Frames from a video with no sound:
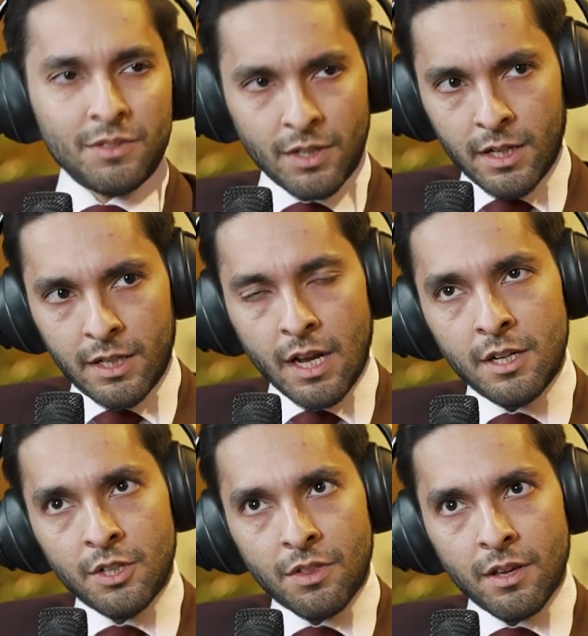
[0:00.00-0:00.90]
Right.
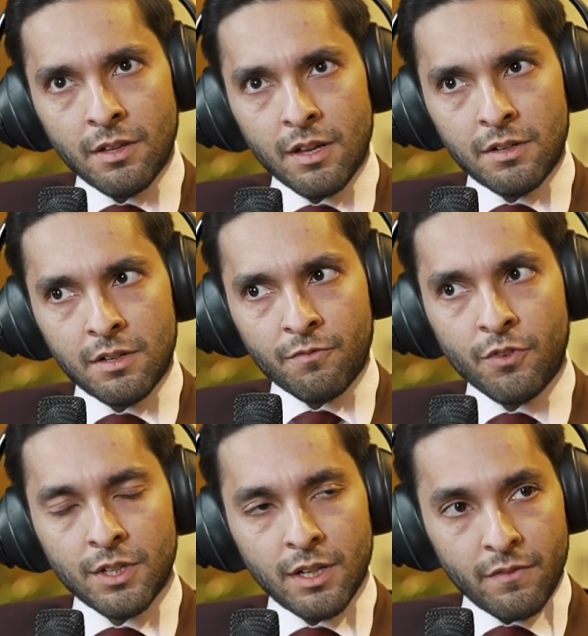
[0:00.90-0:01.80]
And do you think that
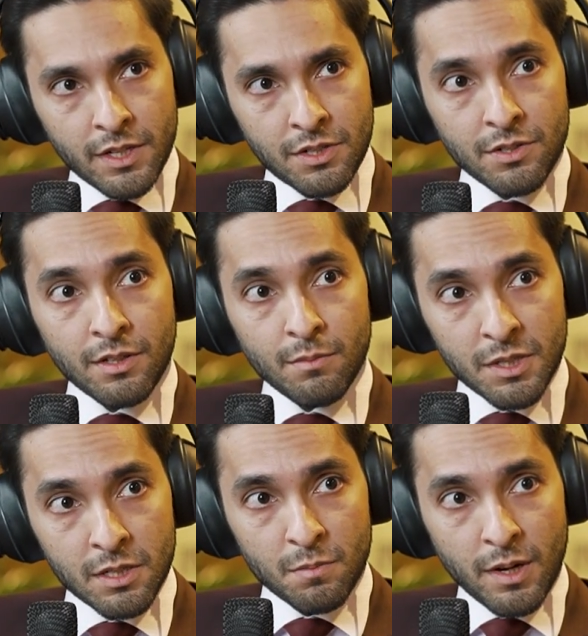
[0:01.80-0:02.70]
for the investors and the
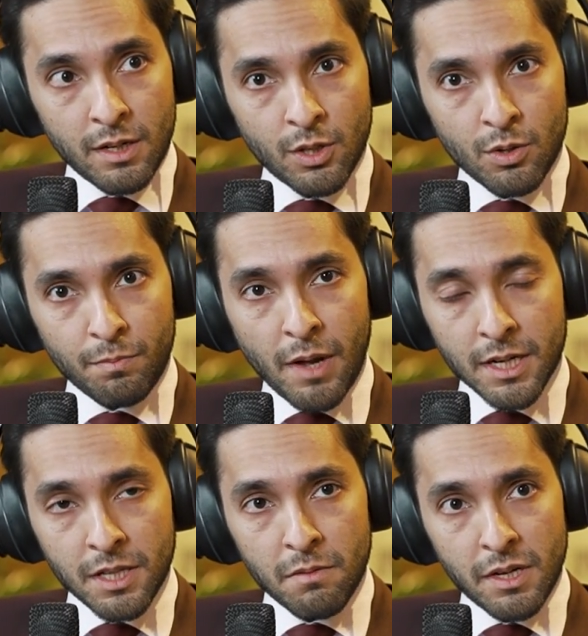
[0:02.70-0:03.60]
businessmen, you know,
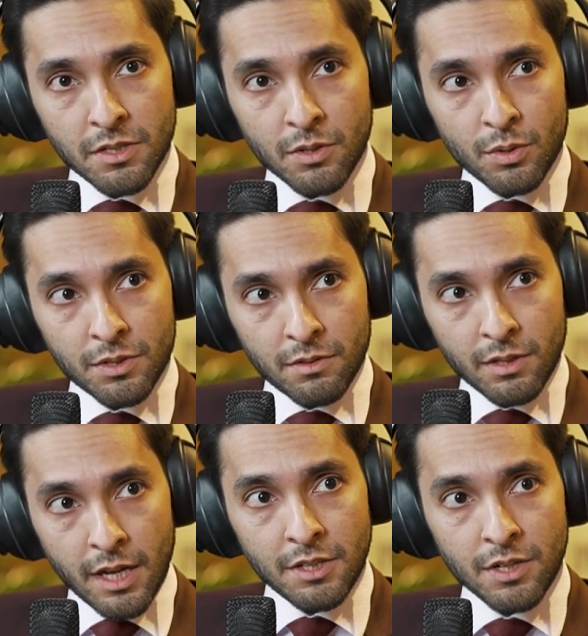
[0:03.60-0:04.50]
Pakistan makes a good
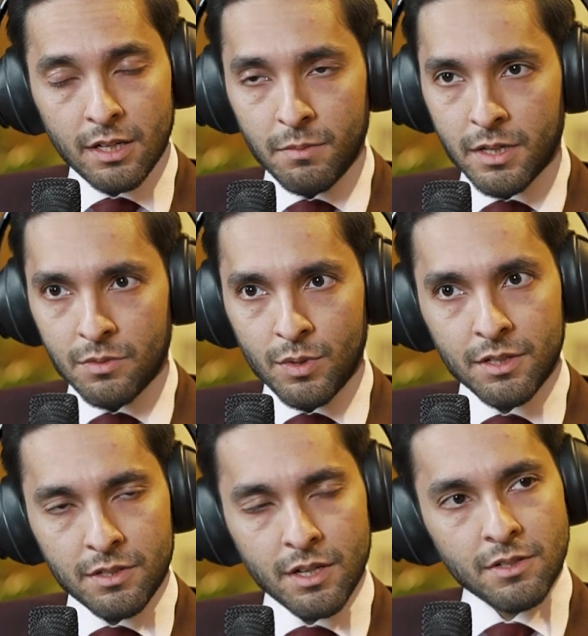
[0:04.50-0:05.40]
case study because we're
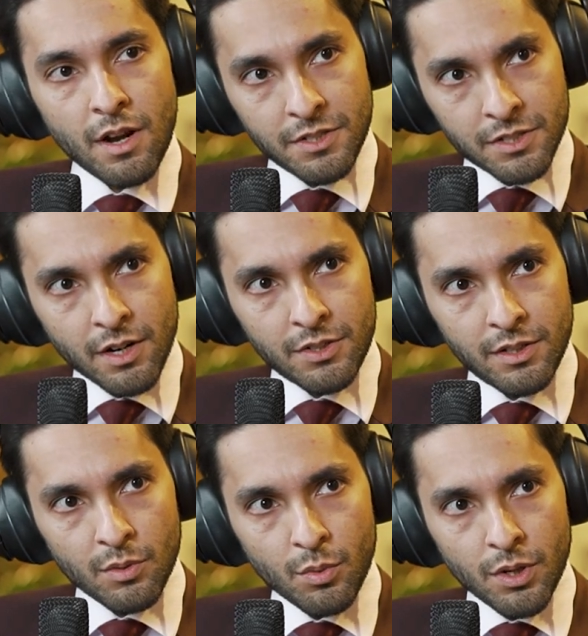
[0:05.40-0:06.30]
the sixth largest country
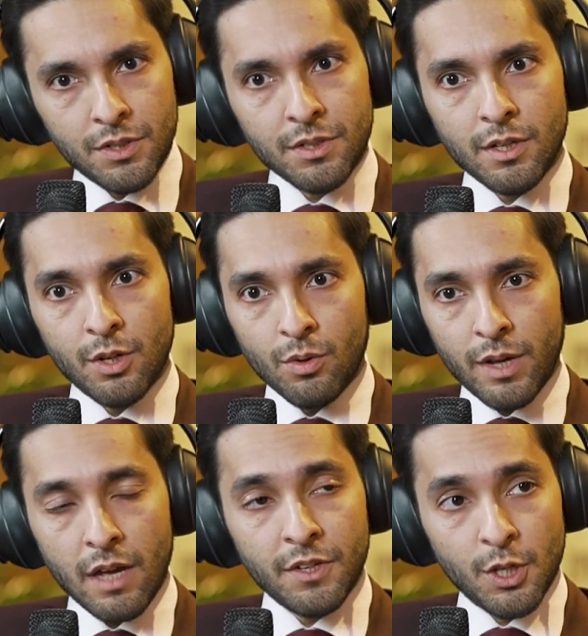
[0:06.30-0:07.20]
in the world. You know,
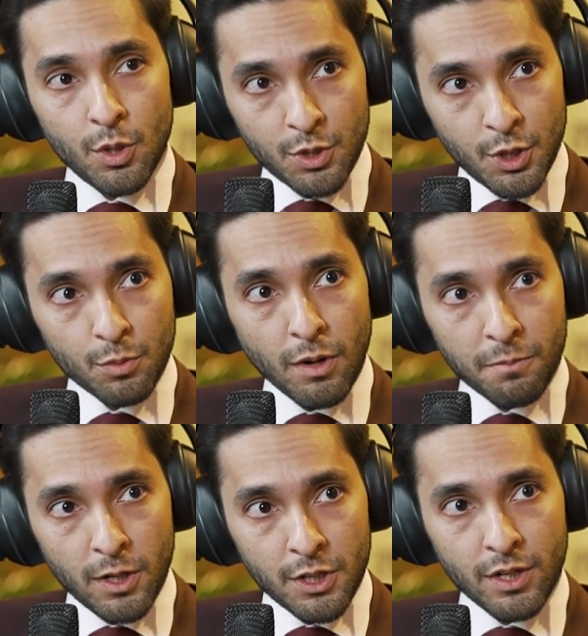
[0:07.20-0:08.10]
we have a huge youth
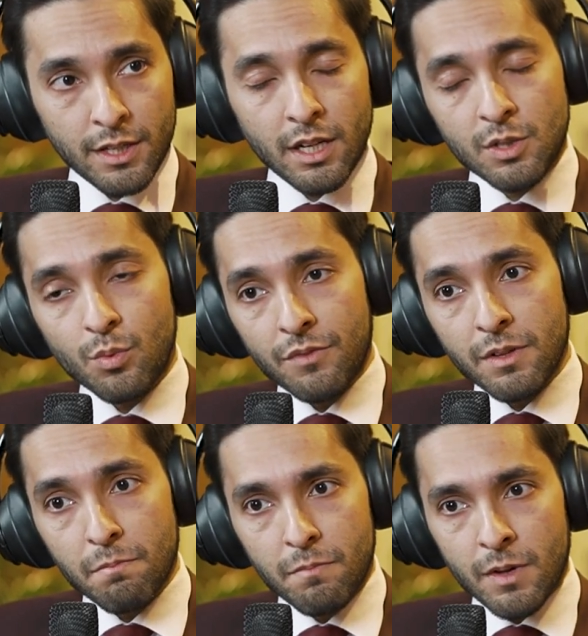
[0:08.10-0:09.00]
population. I think it's one of
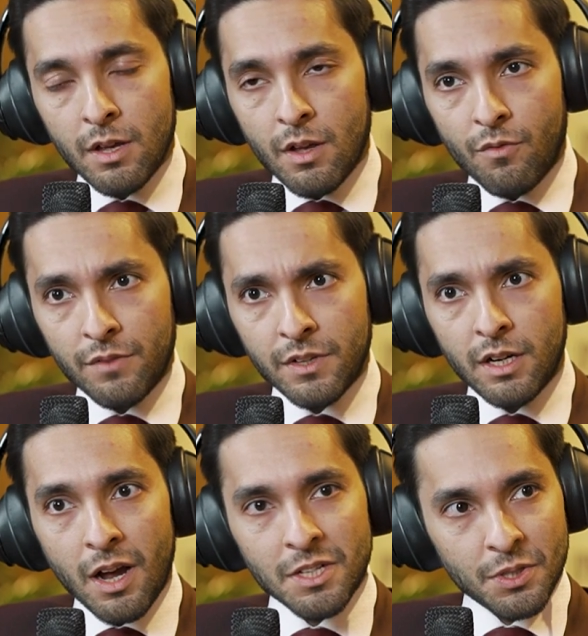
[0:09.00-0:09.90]
the
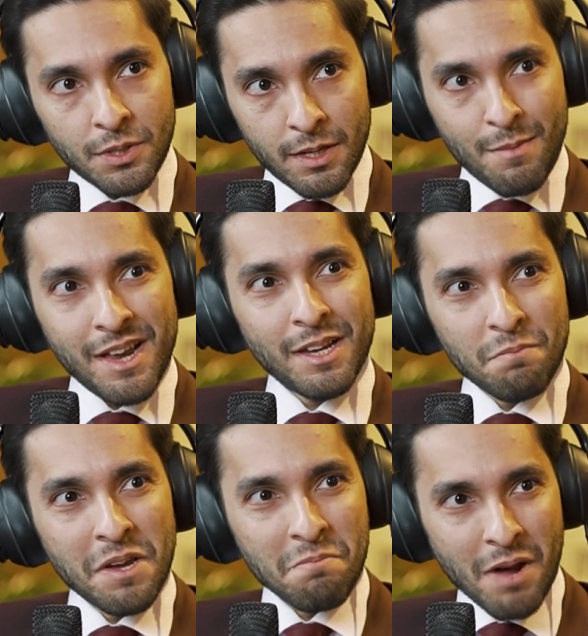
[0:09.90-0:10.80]
last
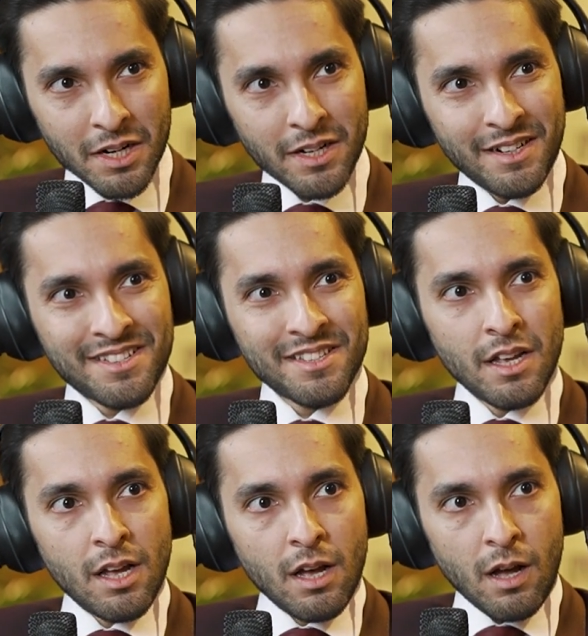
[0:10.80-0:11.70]
remaining big markets
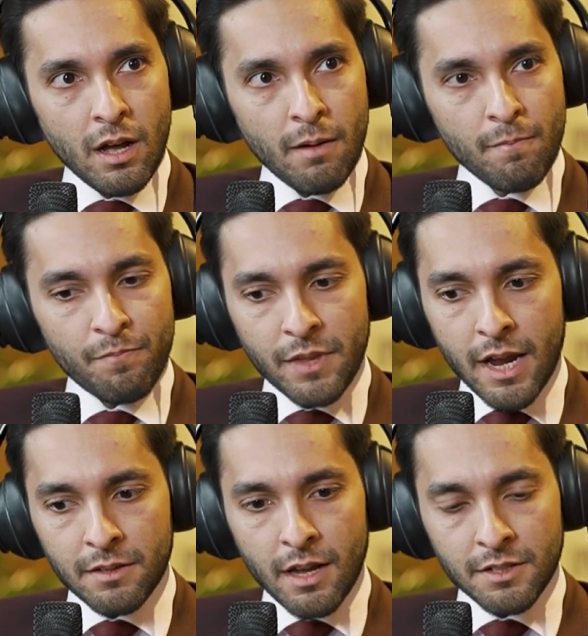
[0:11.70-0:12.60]

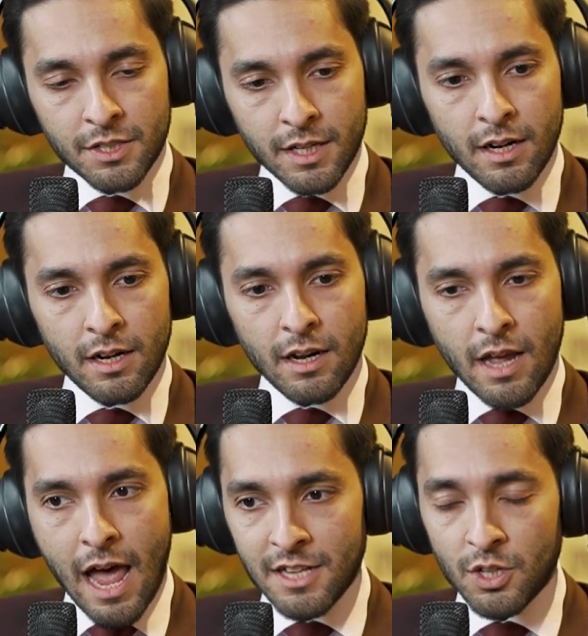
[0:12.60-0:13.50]
that still
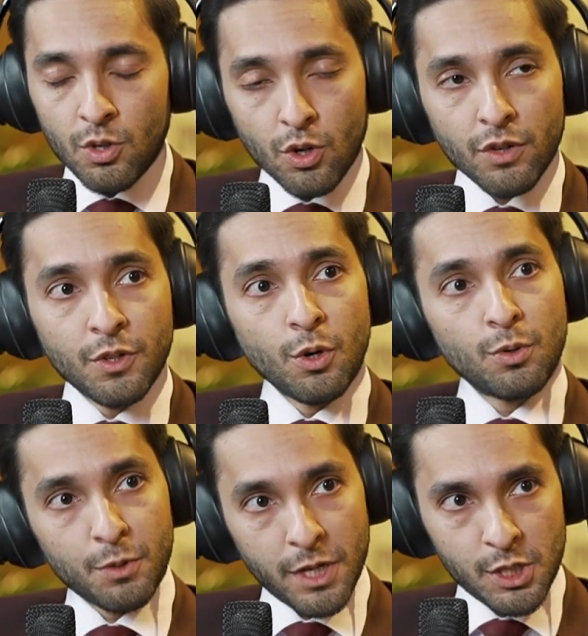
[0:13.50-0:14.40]
has a lot of
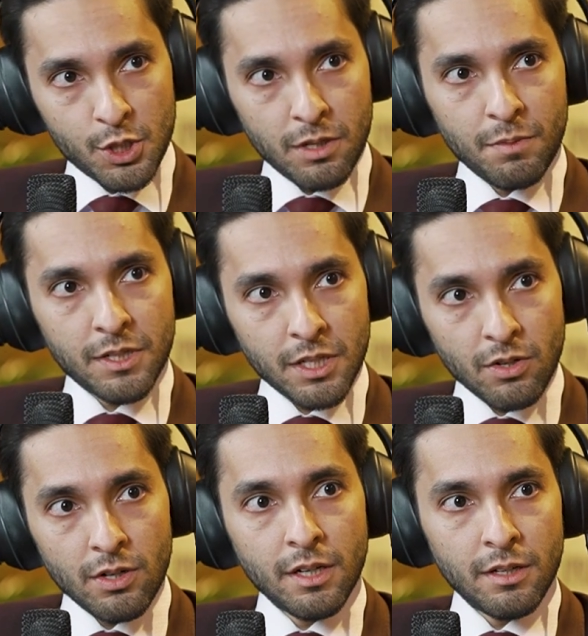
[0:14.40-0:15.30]
growth potential,
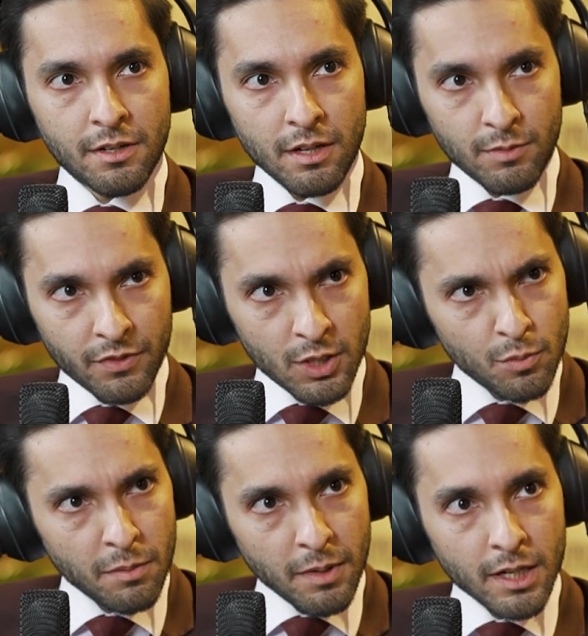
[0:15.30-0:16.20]
particularly in terms of
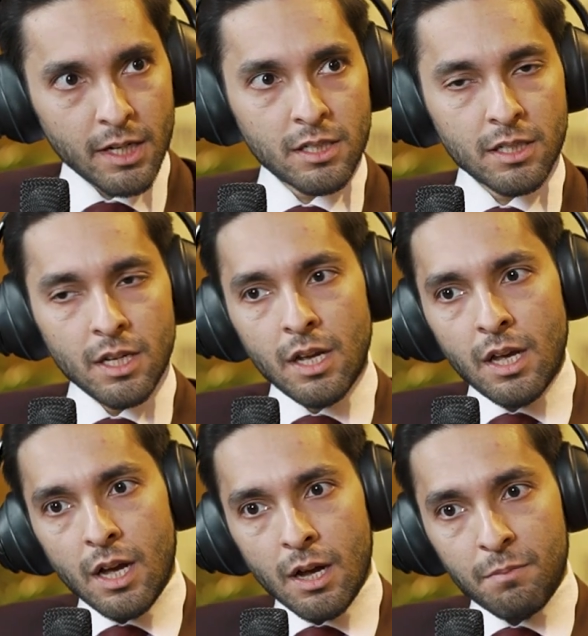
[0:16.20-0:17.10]
consumer markets,
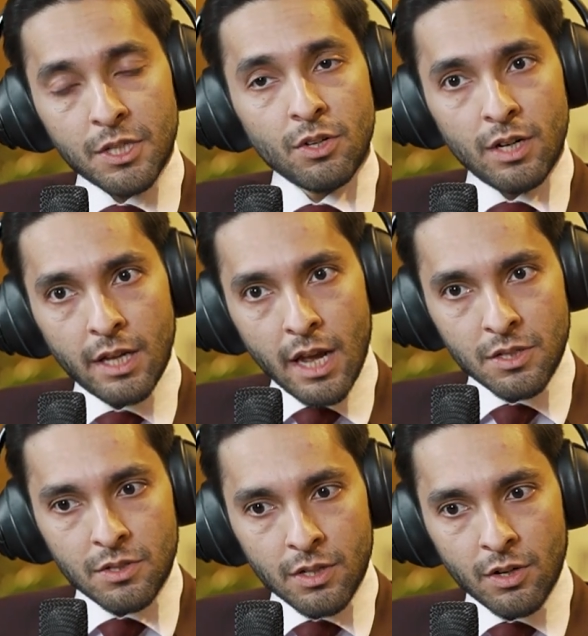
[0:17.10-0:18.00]
particularly
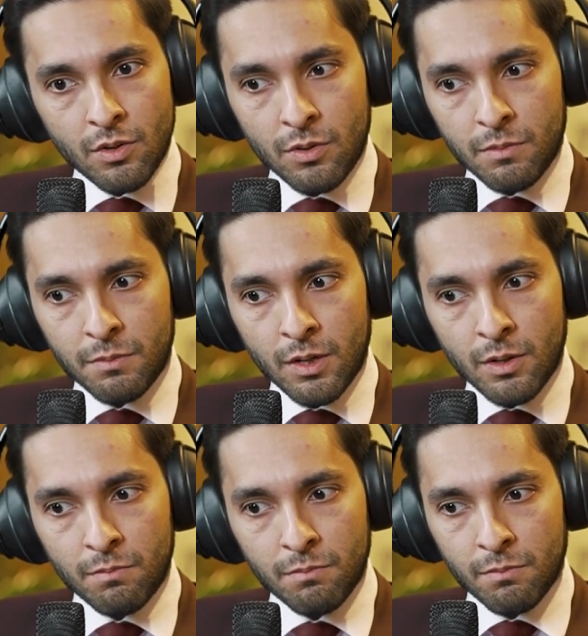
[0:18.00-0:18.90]
as, you know,
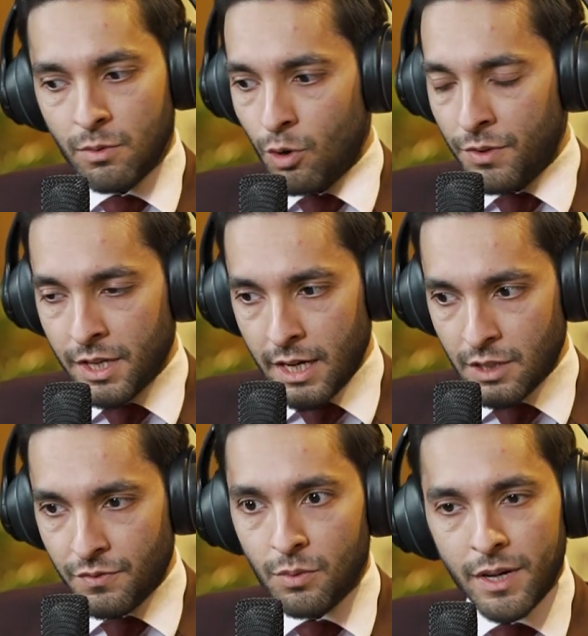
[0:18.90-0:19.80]
over the
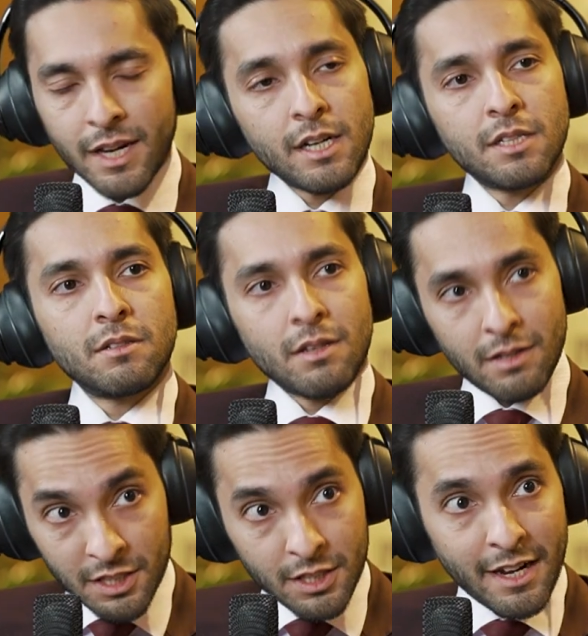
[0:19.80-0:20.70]
next few decades,
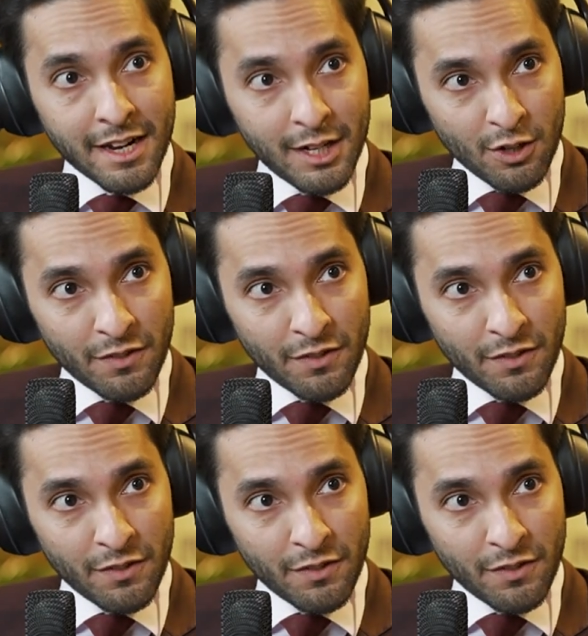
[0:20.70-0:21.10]
it's the decade